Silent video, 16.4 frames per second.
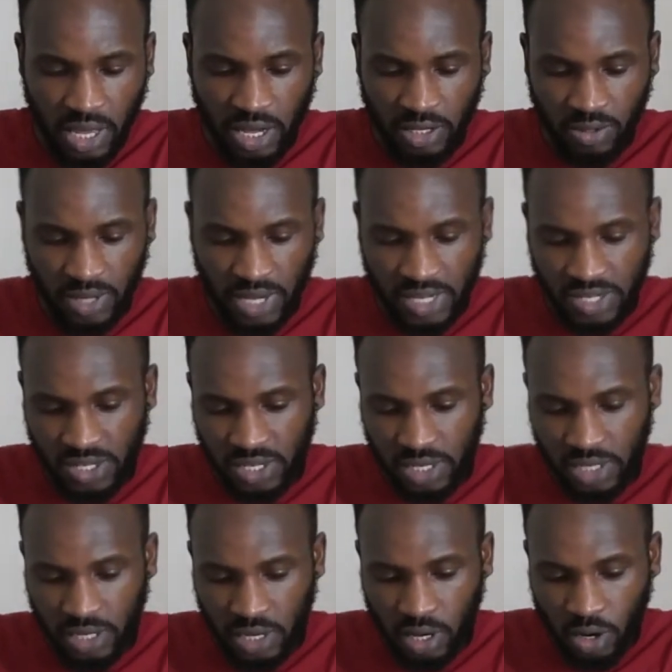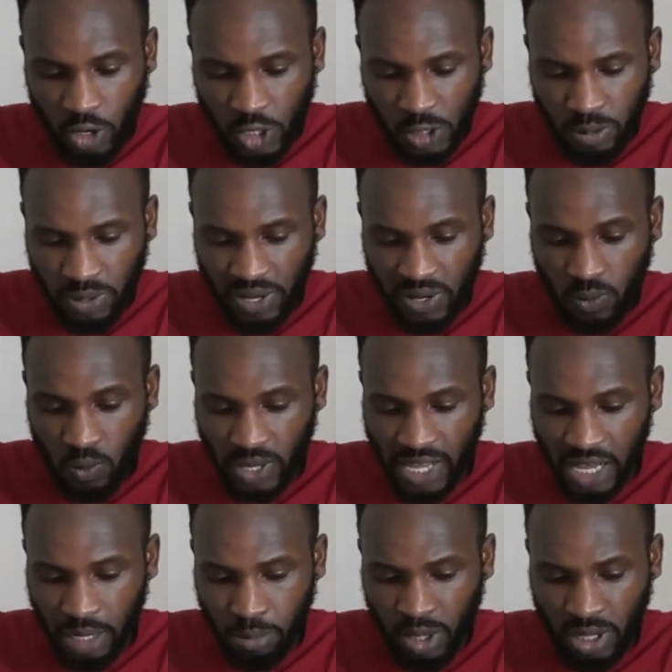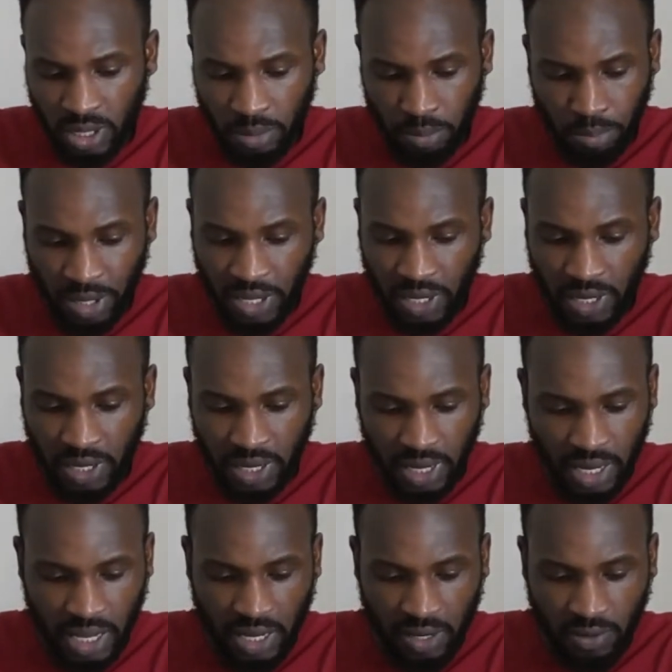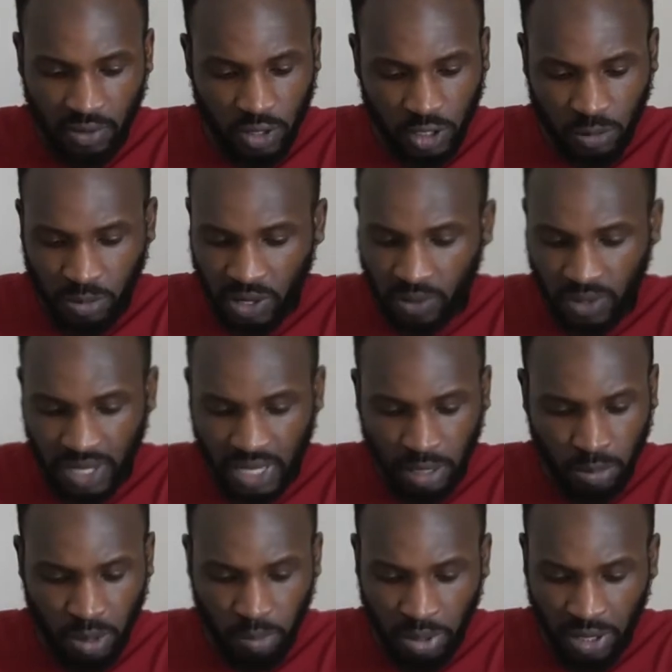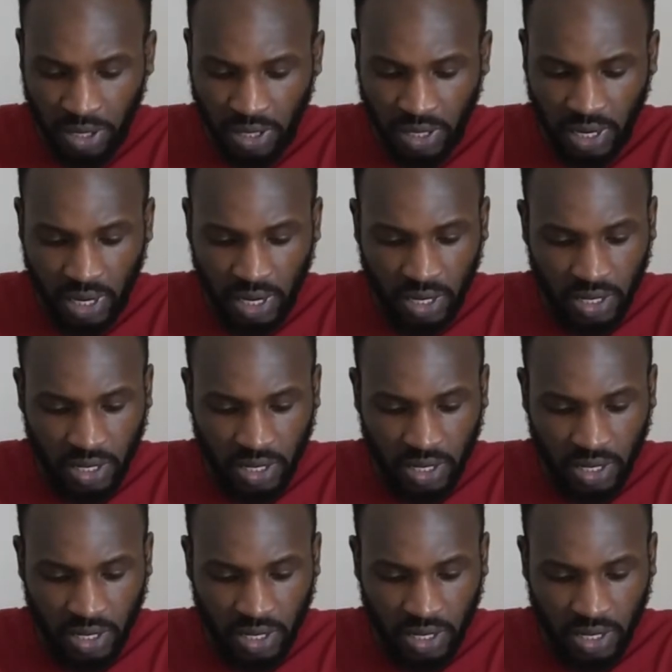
You can see Gospel Ugiagbe paid. Hello Gospel Ugiagbe paid.